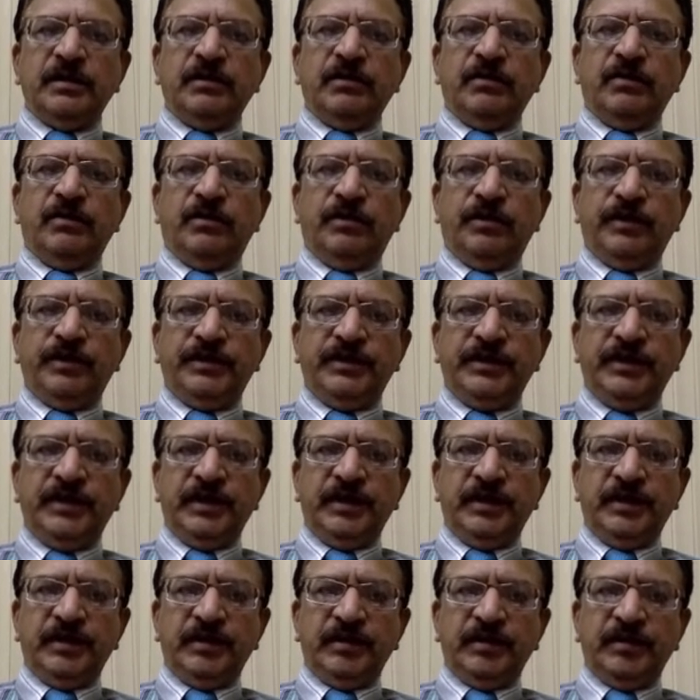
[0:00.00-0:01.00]
or
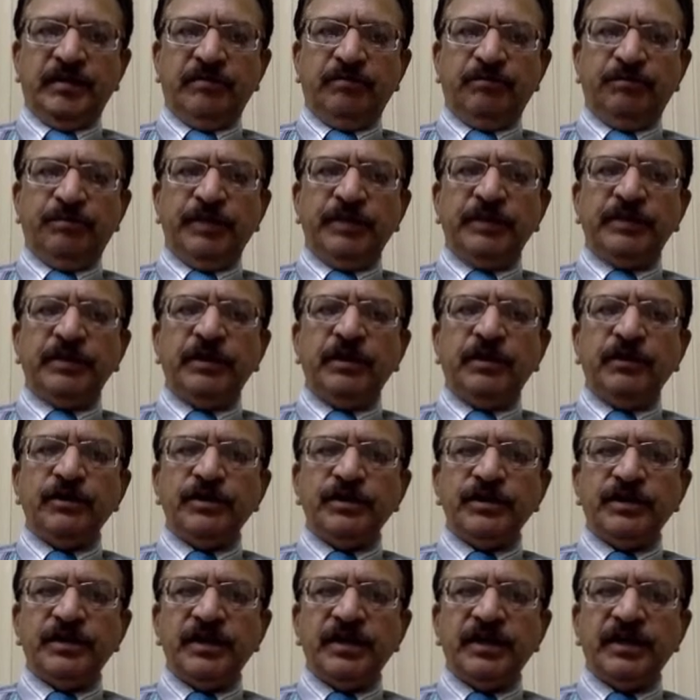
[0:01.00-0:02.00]
the
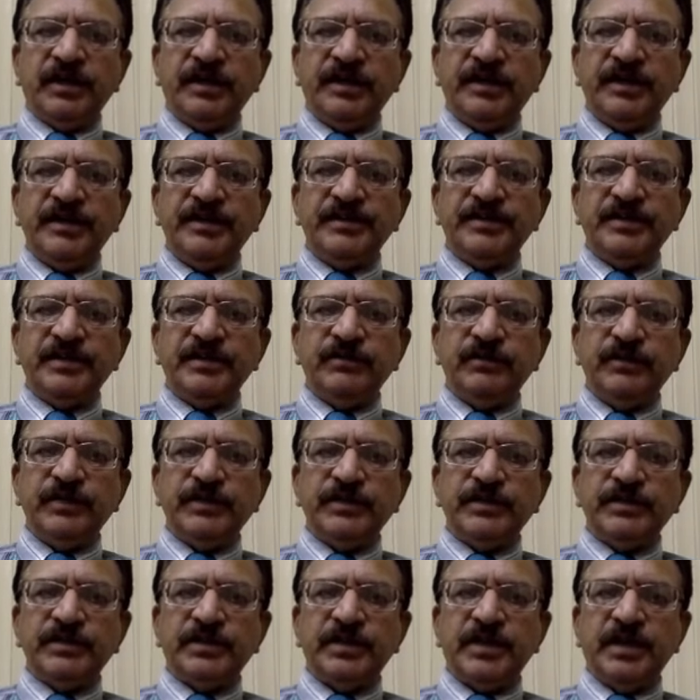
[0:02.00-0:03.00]
pathological condition
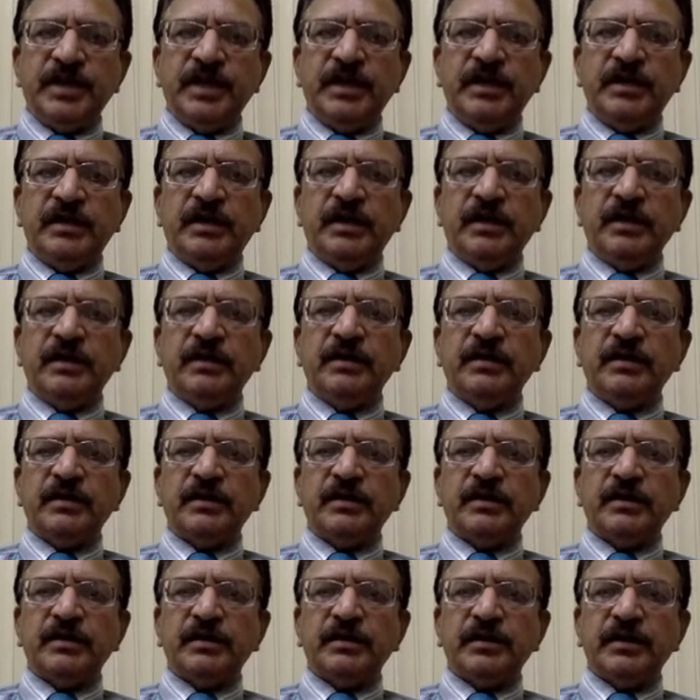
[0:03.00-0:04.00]
which can occur
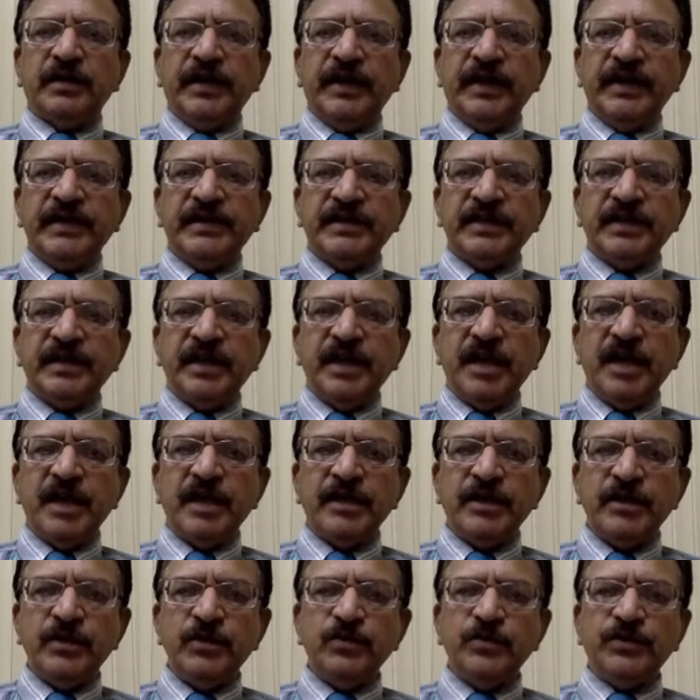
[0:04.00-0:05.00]
as an
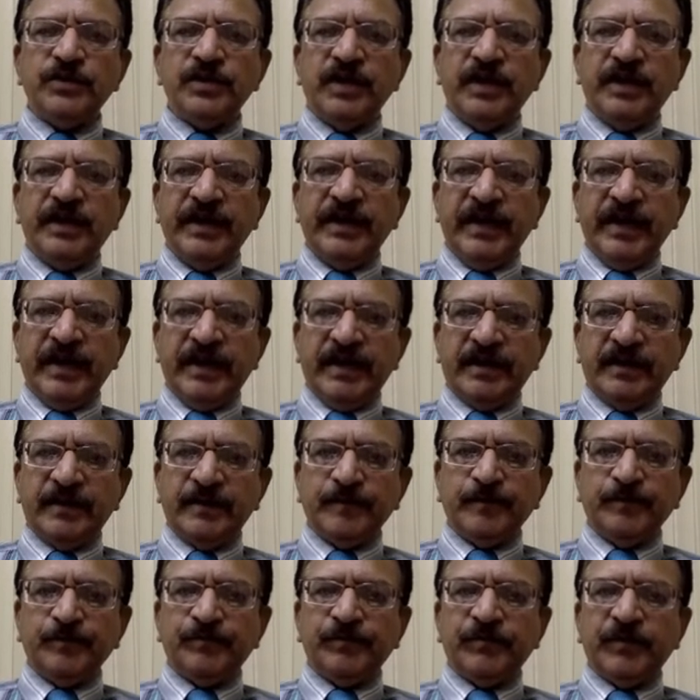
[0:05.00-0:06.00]
acute attack,
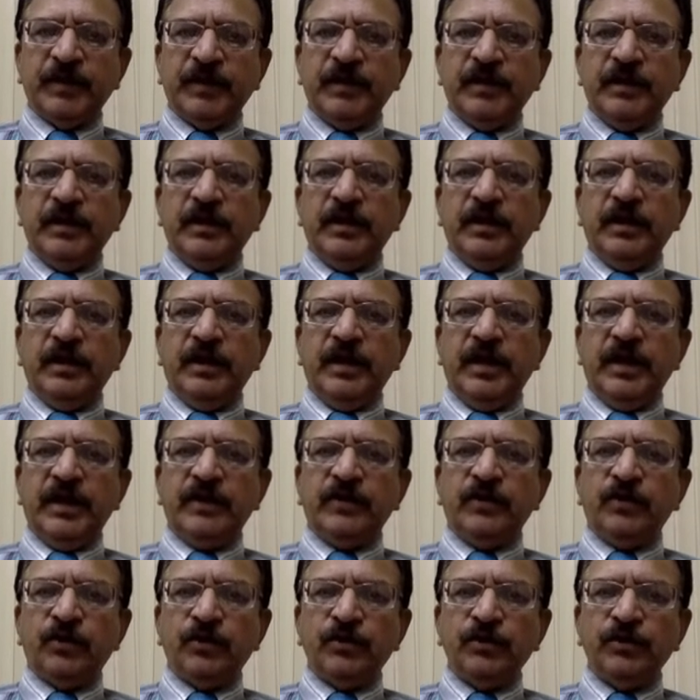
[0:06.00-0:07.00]
like
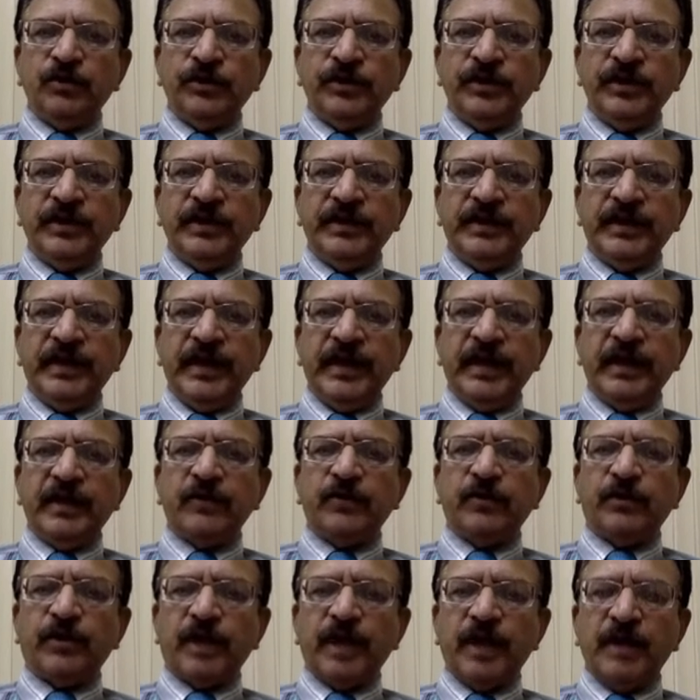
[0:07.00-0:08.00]
coronary attack
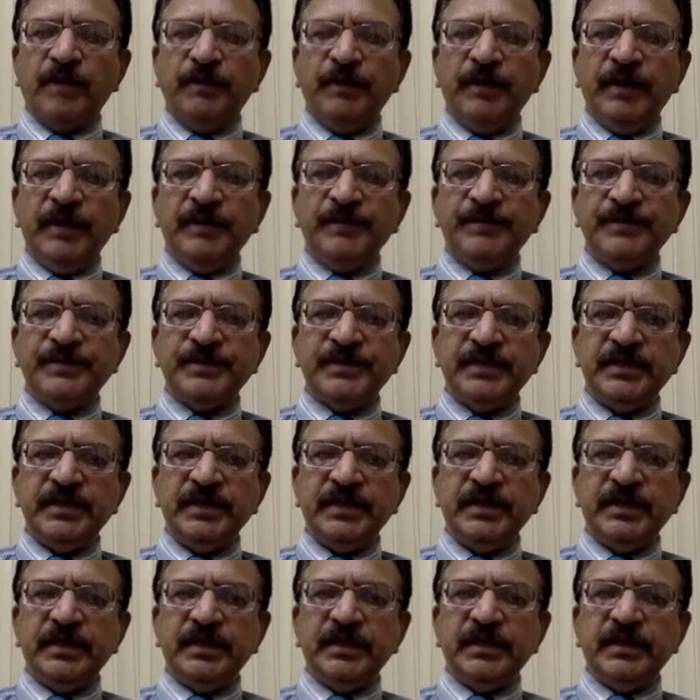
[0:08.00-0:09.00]
or
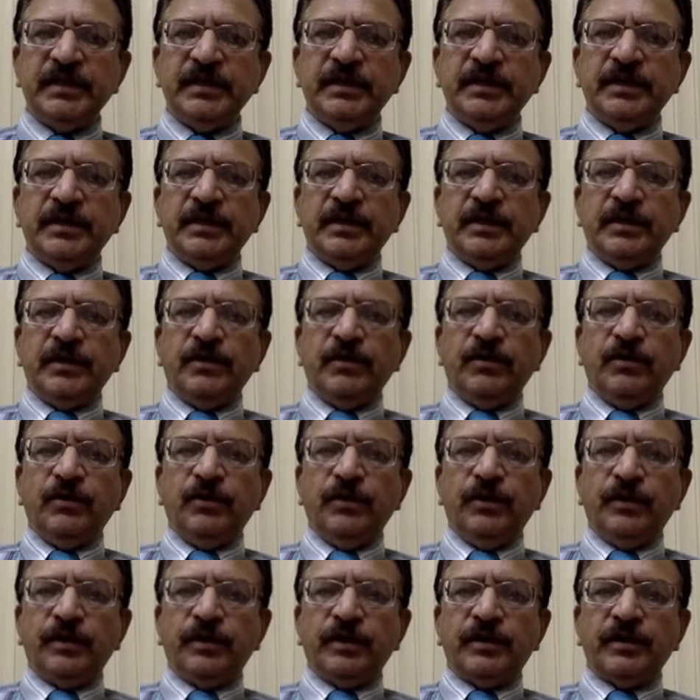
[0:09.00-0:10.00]
epilepsy,
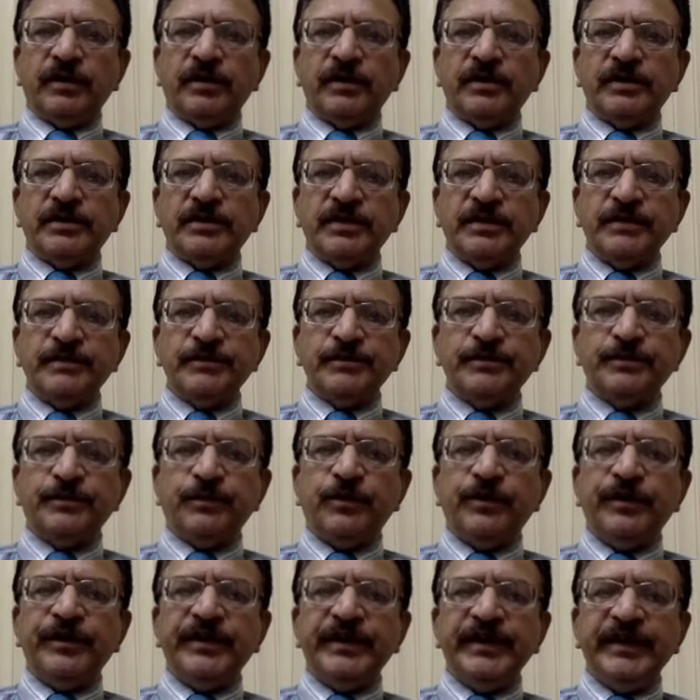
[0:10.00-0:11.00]
or some
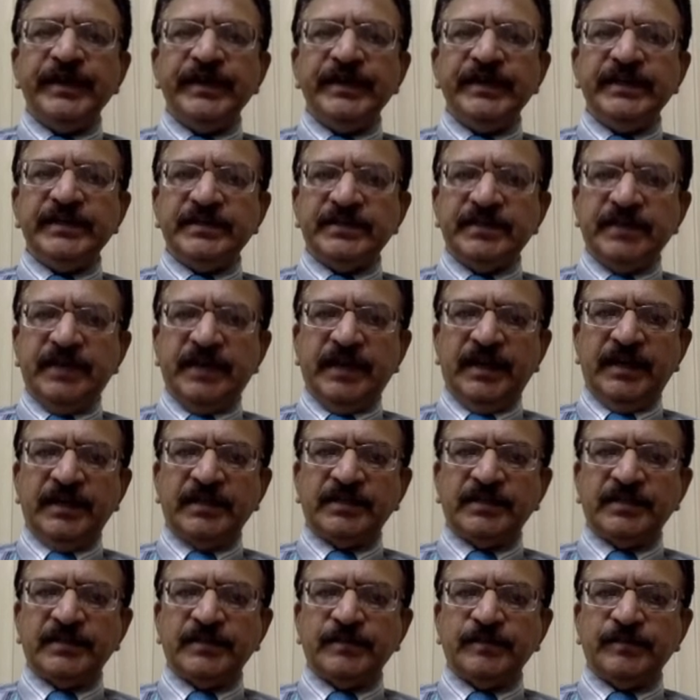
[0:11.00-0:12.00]
spontaneous
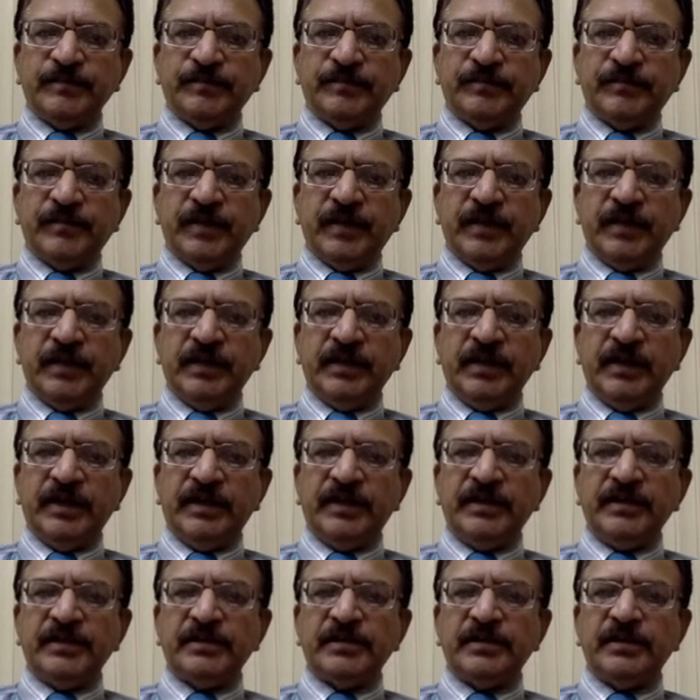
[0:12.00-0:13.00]
illness, that
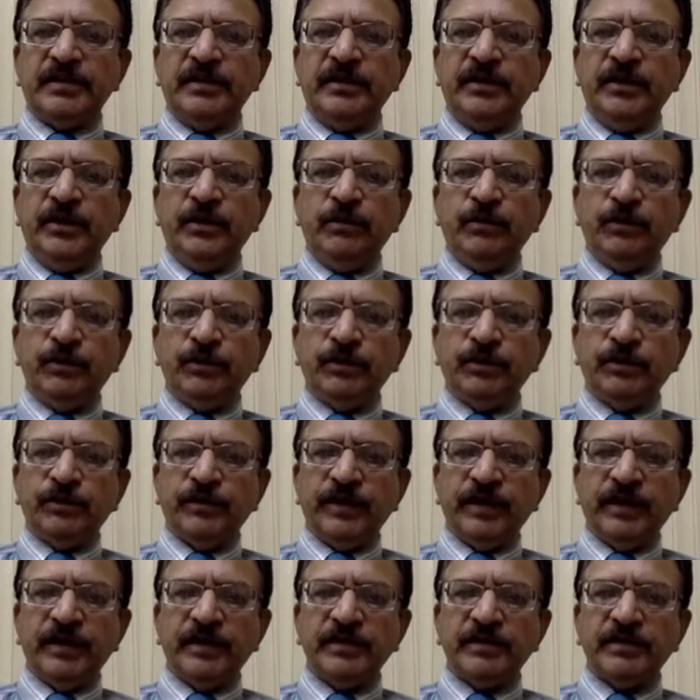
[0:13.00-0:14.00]
is
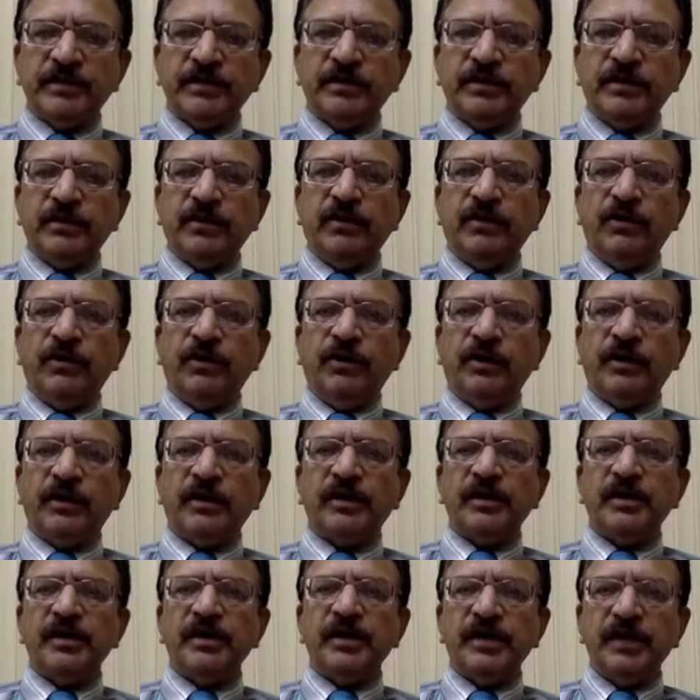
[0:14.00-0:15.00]
pneumothorax or
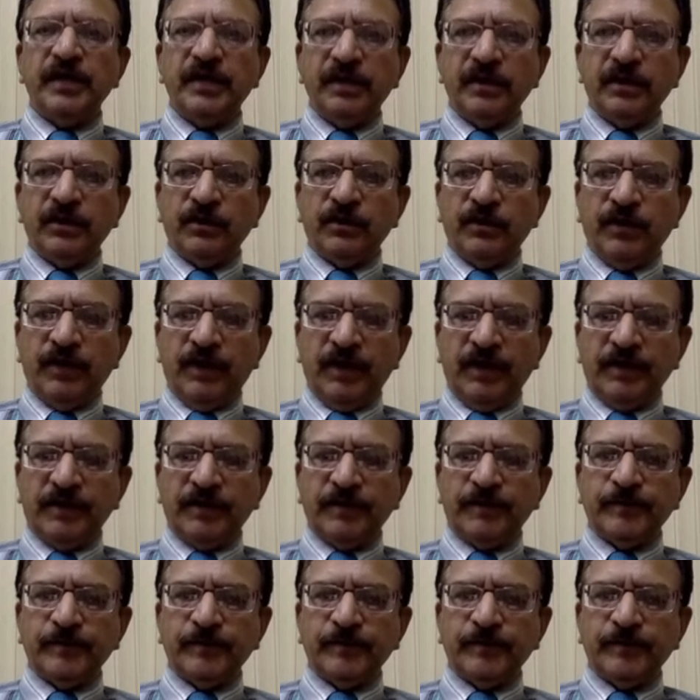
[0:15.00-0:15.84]
renal colic.